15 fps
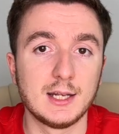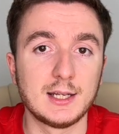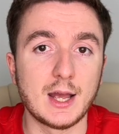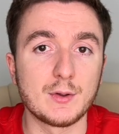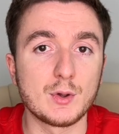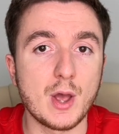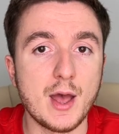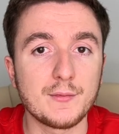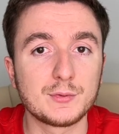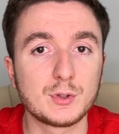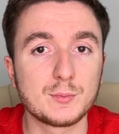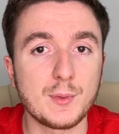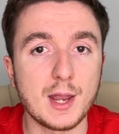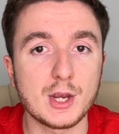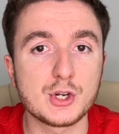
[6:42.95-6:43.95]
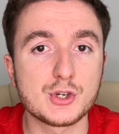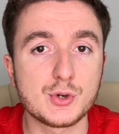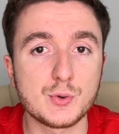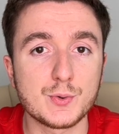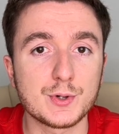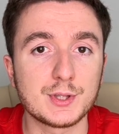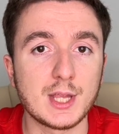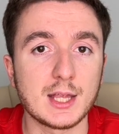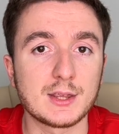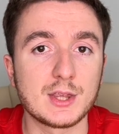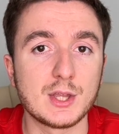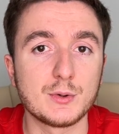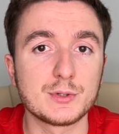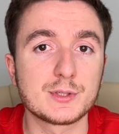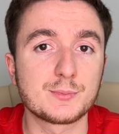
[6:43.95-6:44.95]
Now you have to make sure that
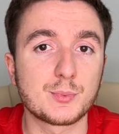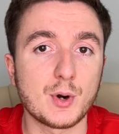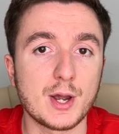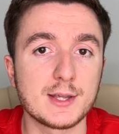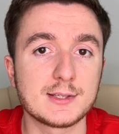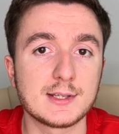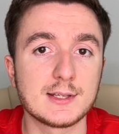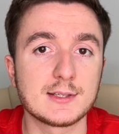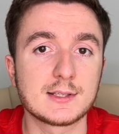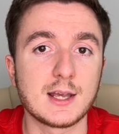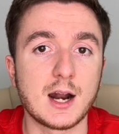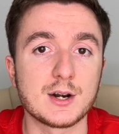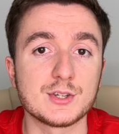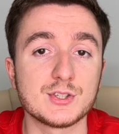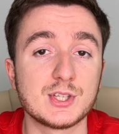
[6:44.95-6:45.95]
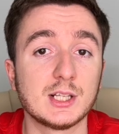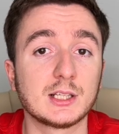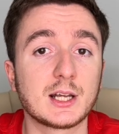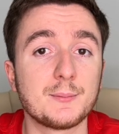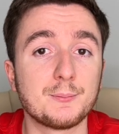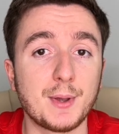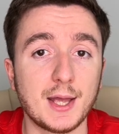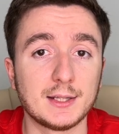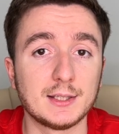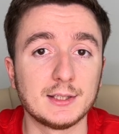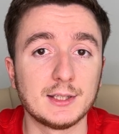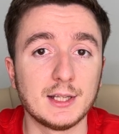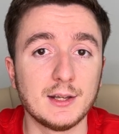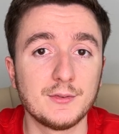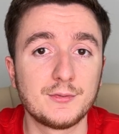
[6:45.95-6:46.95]
those prices are still
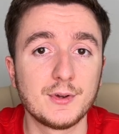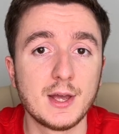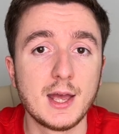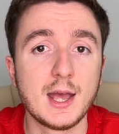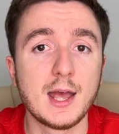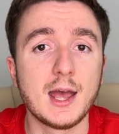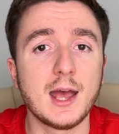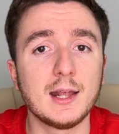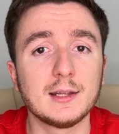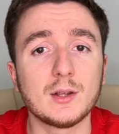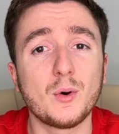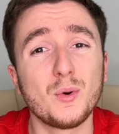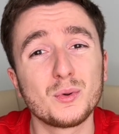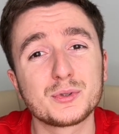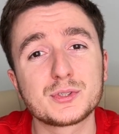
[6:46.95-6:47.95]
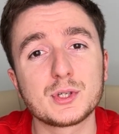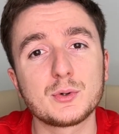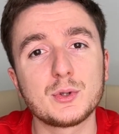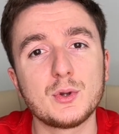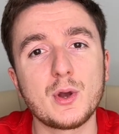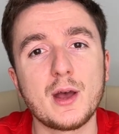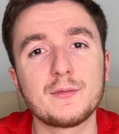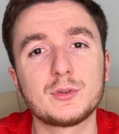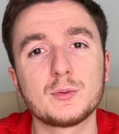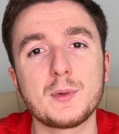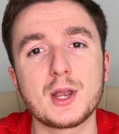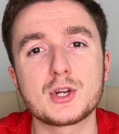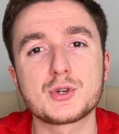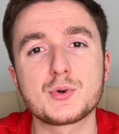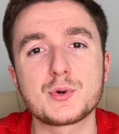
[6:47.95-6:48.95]
competitive, and also you have to
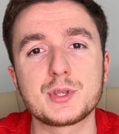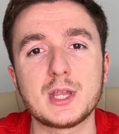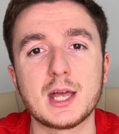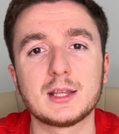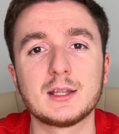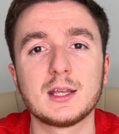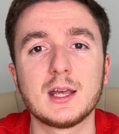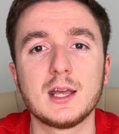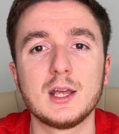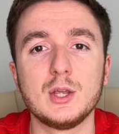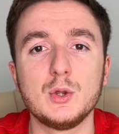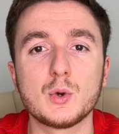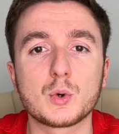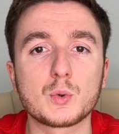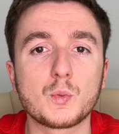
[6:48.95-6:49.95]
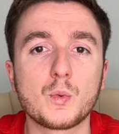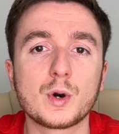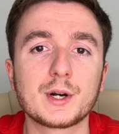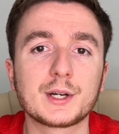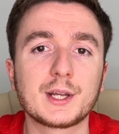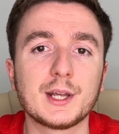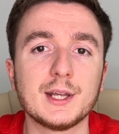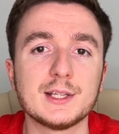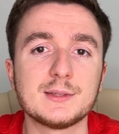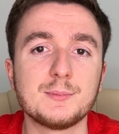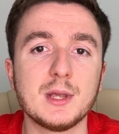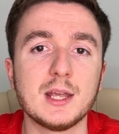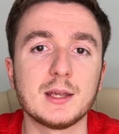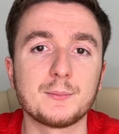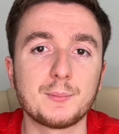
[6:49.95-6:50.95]
make sure that your work is
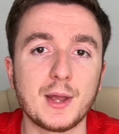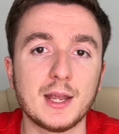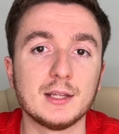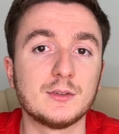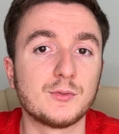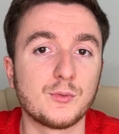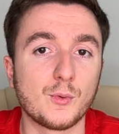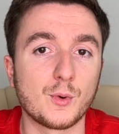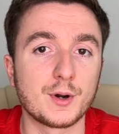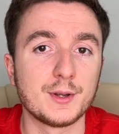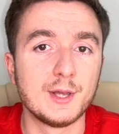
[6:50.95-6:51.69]
being paid for.